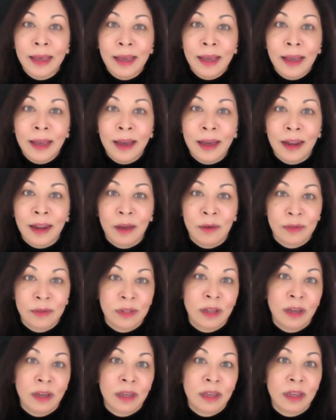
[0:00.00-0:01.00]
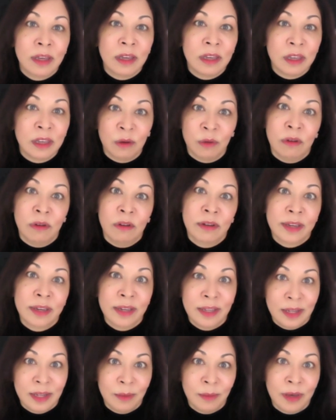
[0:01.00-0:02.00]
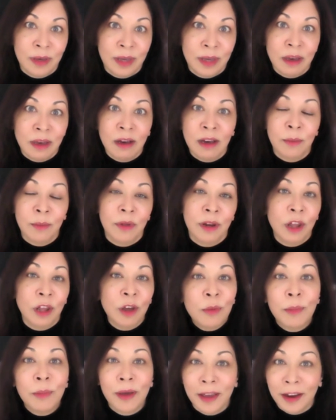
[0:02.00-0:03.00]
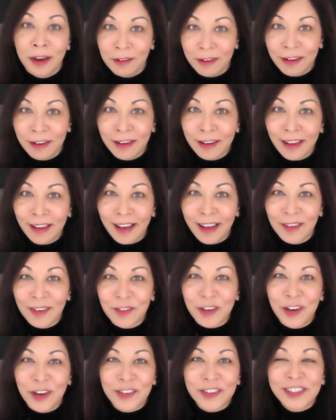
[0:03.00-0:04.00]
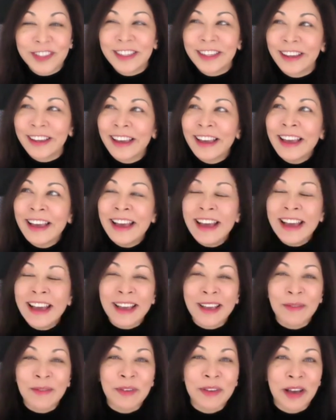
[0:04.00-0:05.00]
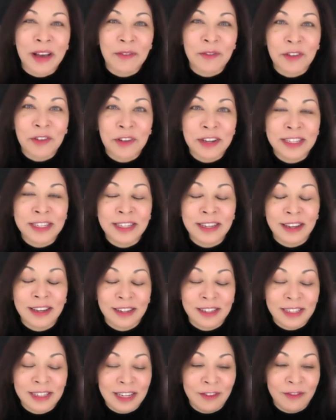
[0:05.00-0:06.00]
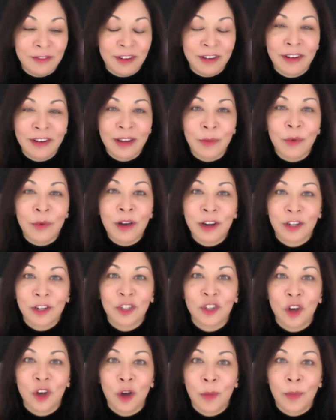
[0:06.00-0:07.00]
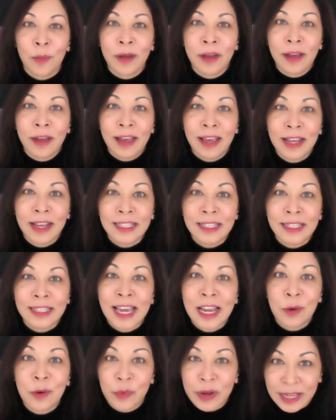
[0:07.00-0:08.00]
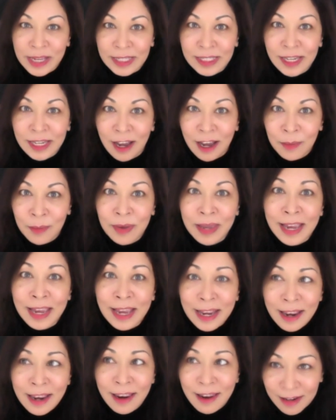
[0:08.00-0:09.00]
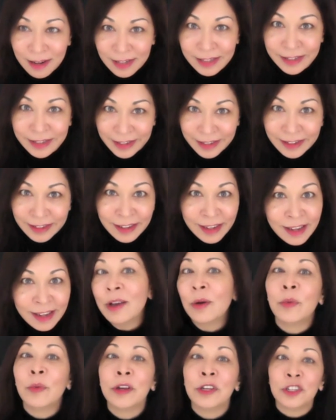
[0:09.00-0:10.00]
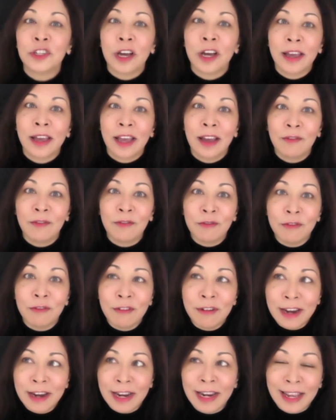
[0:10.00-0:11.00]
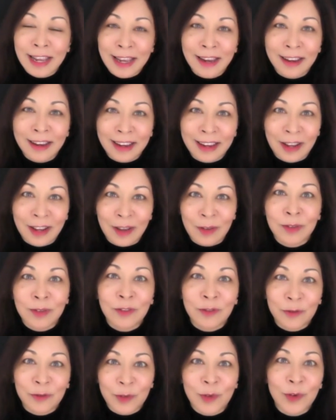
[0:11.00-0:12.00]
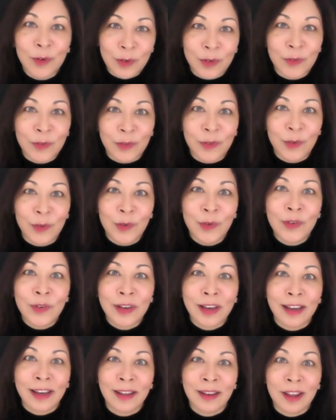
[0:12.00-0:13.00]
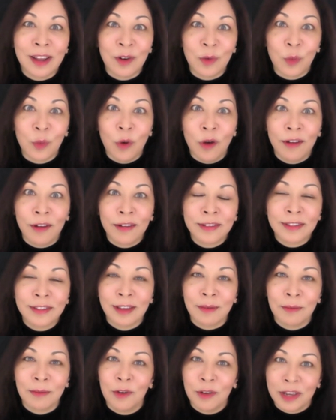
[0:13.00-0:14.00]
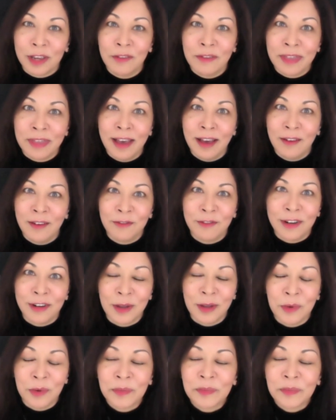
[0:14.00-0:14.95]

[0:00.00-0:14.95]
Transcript: And I was like, you are kidding me. I'm a lone parent. I've got to deliver a workshop in 10 weeks time in London, which I have really, fought for and won. So I'm not giving that up for anyone.